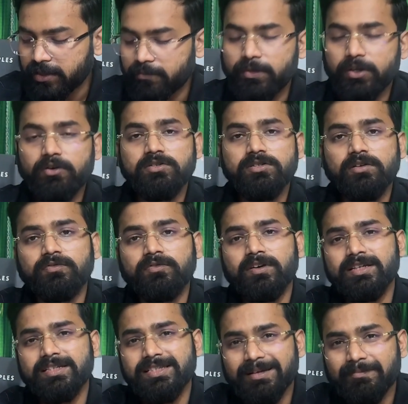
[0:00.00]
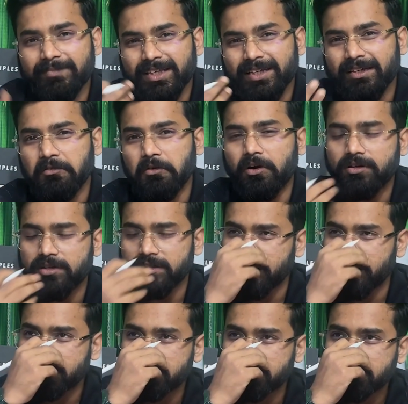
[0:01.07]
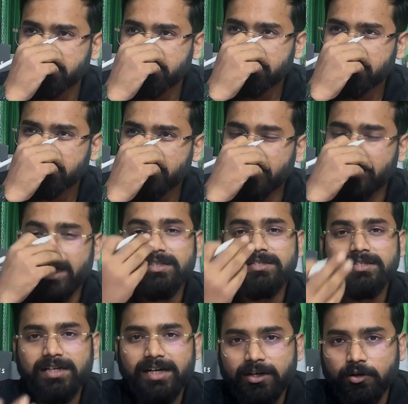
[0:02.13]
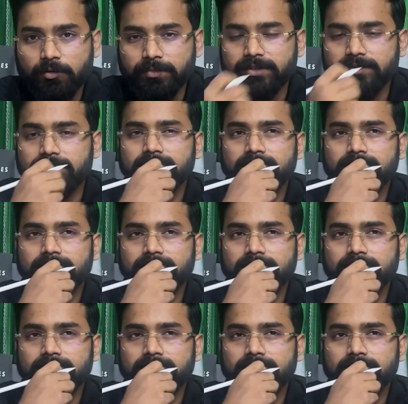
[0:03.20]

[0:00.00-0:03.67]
because of something called the Kranz anatomy.